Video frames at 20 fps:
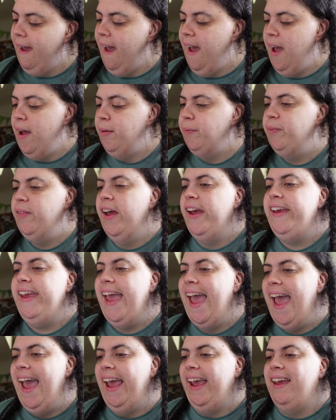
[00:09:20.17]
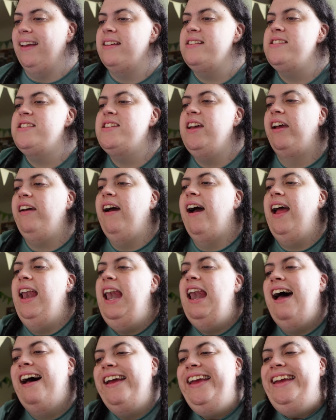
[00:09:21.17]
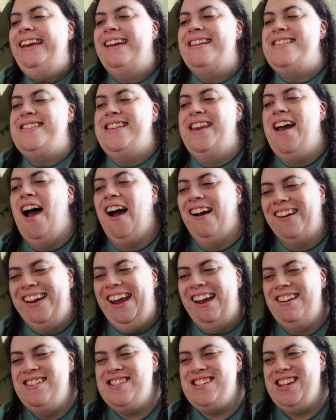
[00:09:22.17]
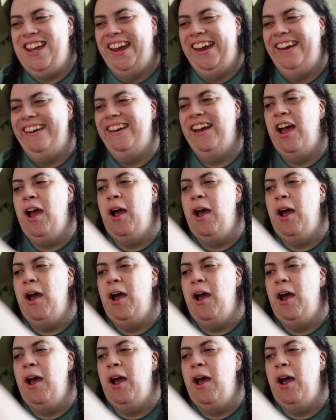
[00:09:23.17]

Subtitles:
Okay, so I like scenario two